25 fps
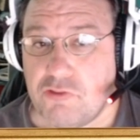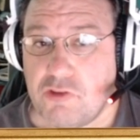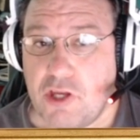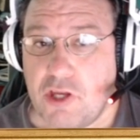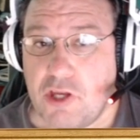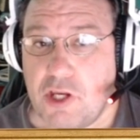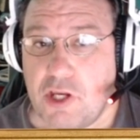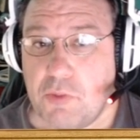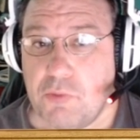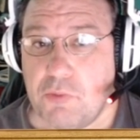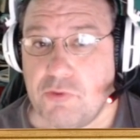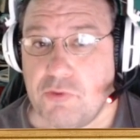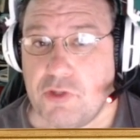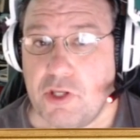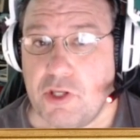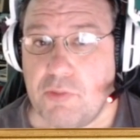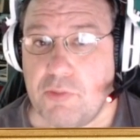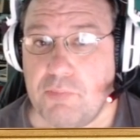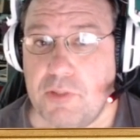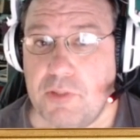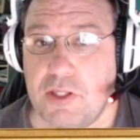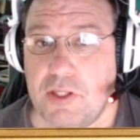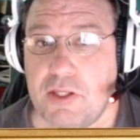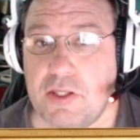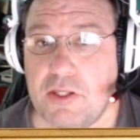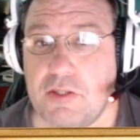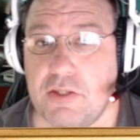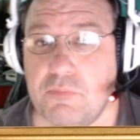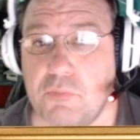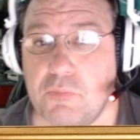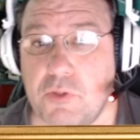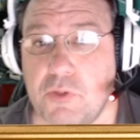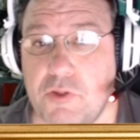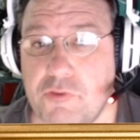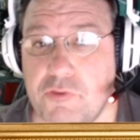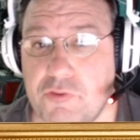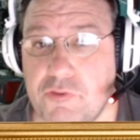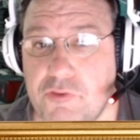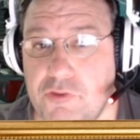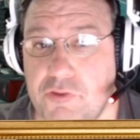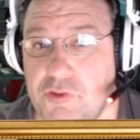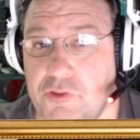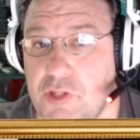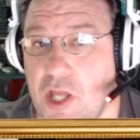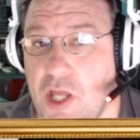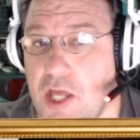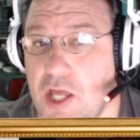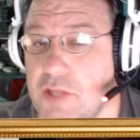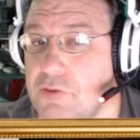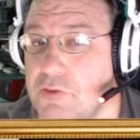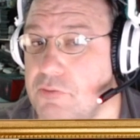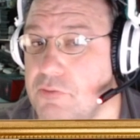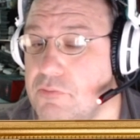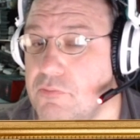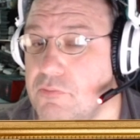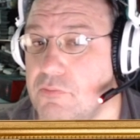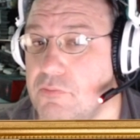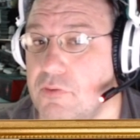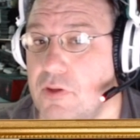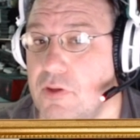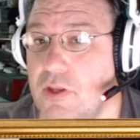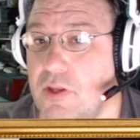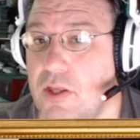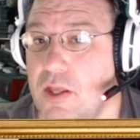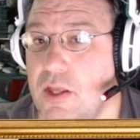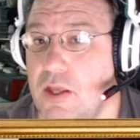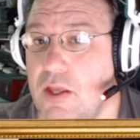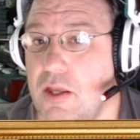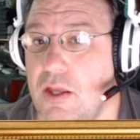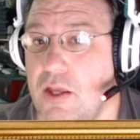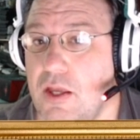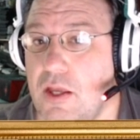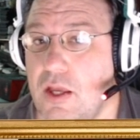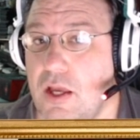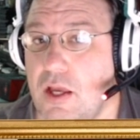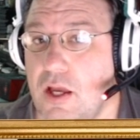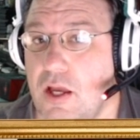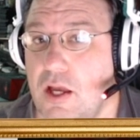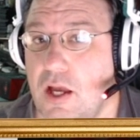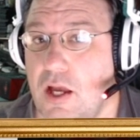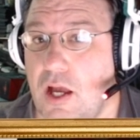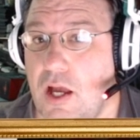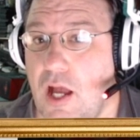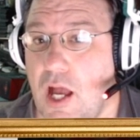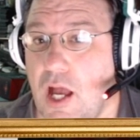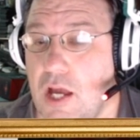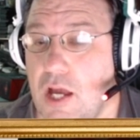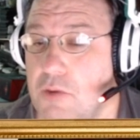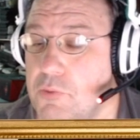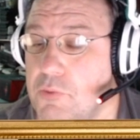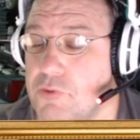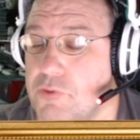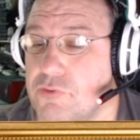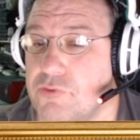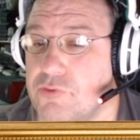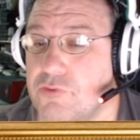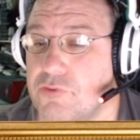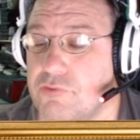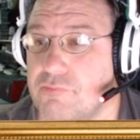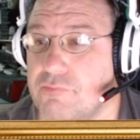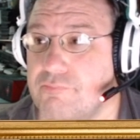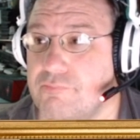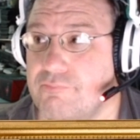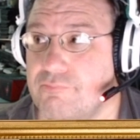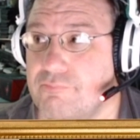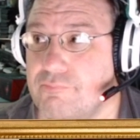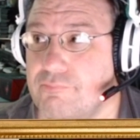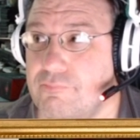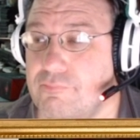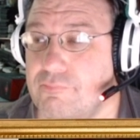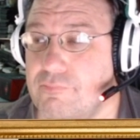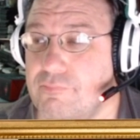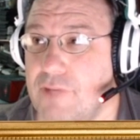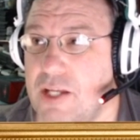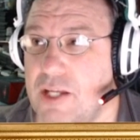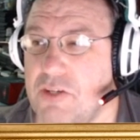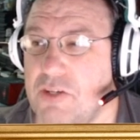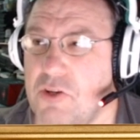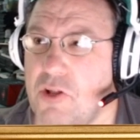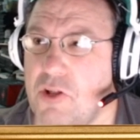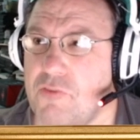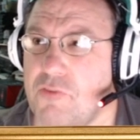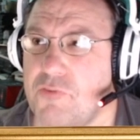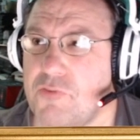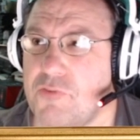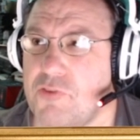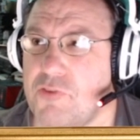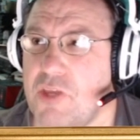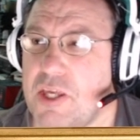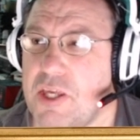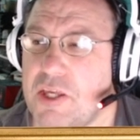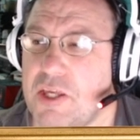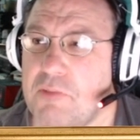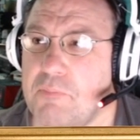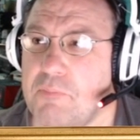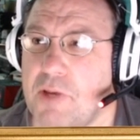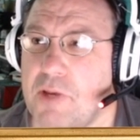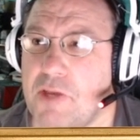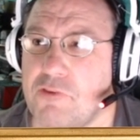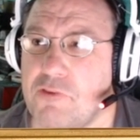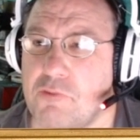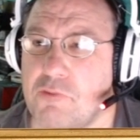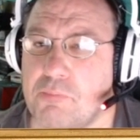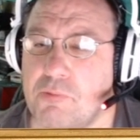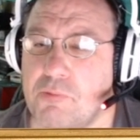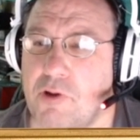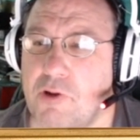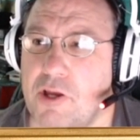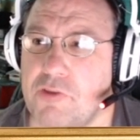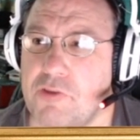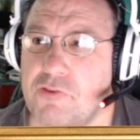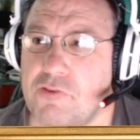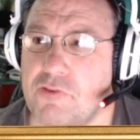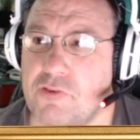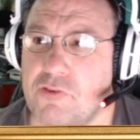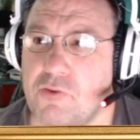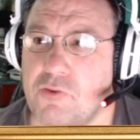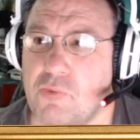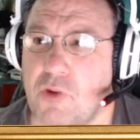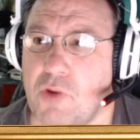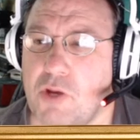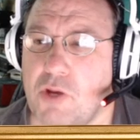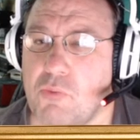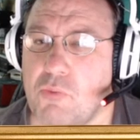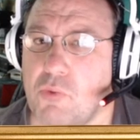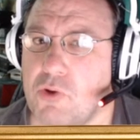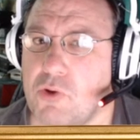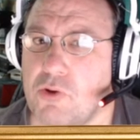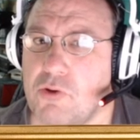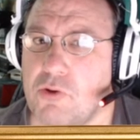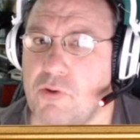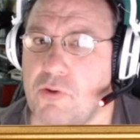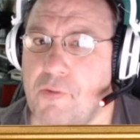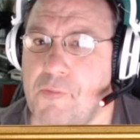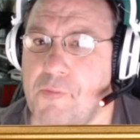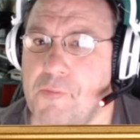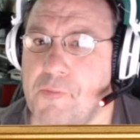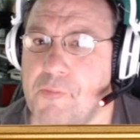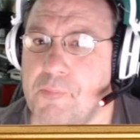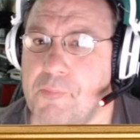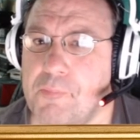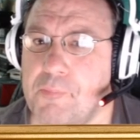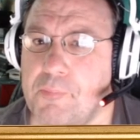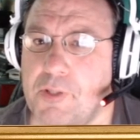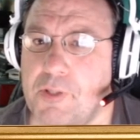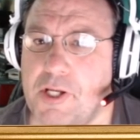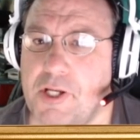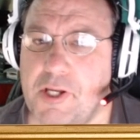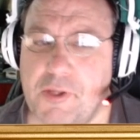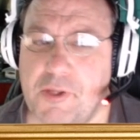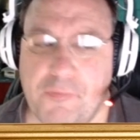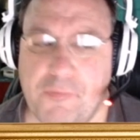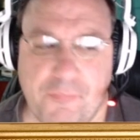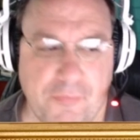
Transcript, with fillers: Jedi was going to be was not. I was, I don't know if taken by surprise is the right word, but